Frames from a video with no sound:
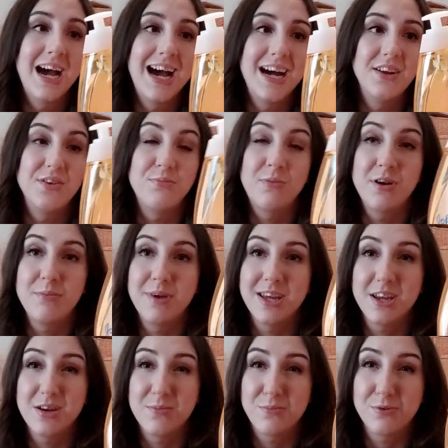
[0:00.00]
And my
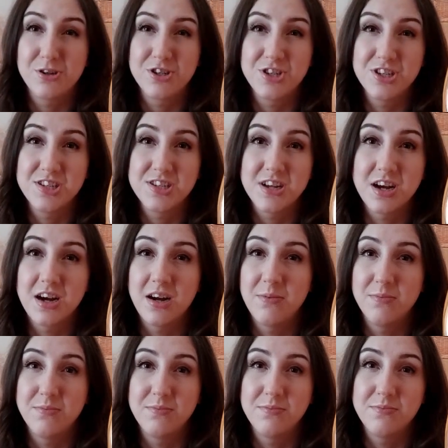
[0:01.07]
makeup brushes,
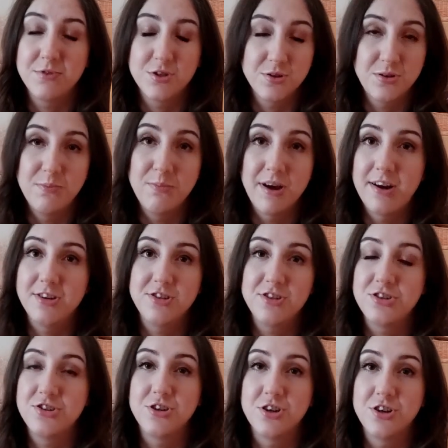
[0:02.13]
I'm too embarrassed
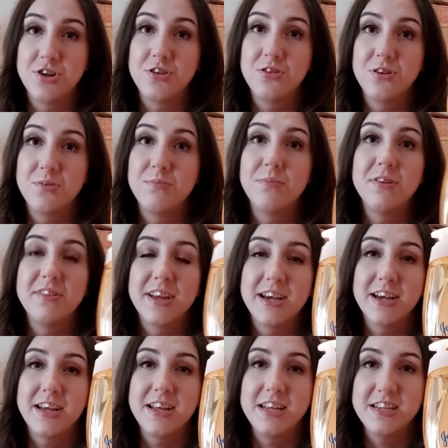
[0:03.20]
to show you them, but
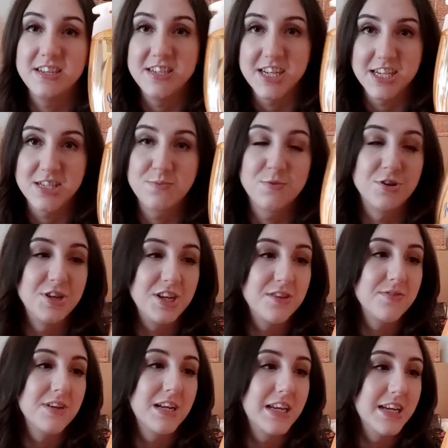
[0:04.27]
they're in desperate need
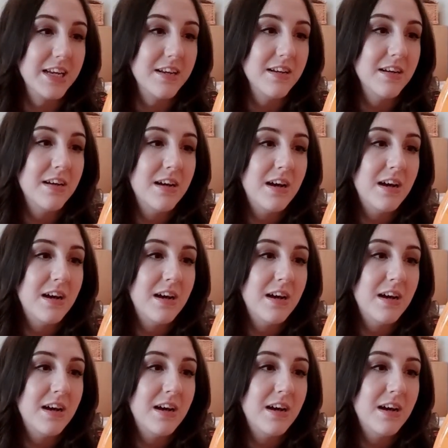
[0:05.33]
of a clean.